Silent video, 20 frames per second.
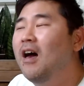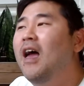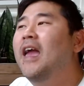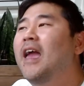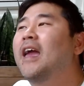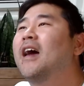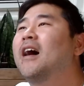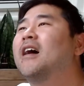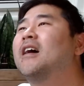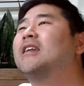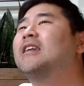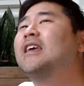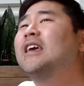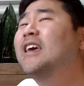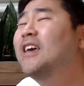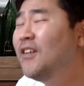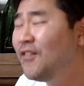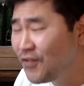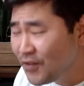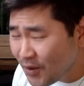And
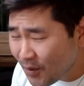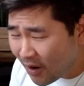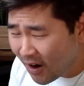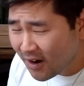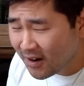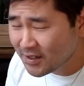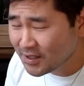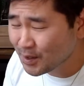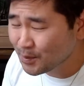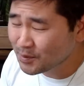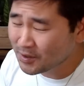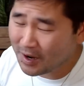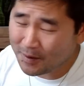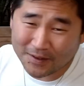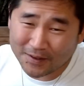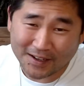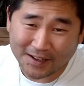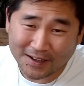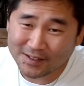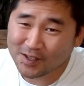if you are a
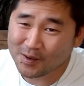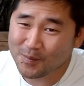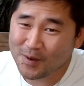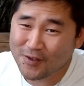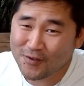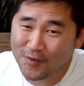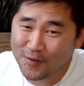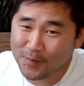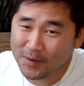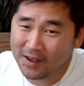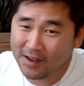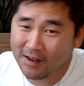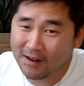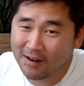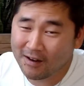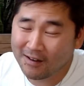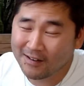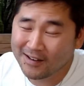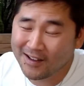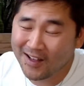subscriber, thanks so much for being
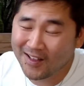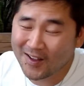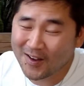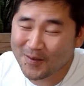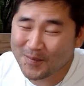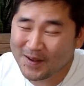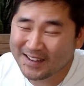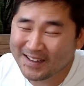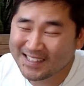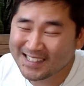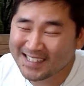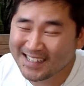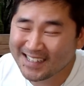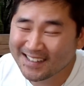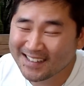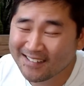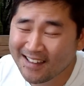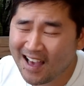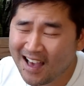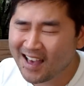here. Y'all are
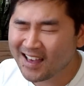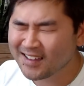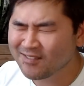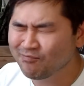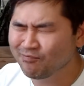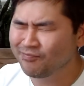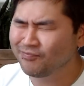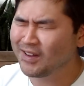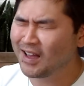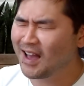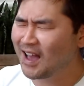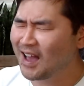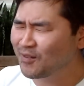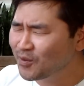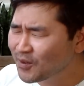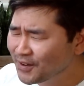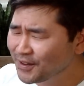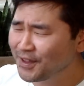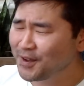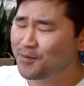amazing. I
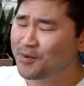really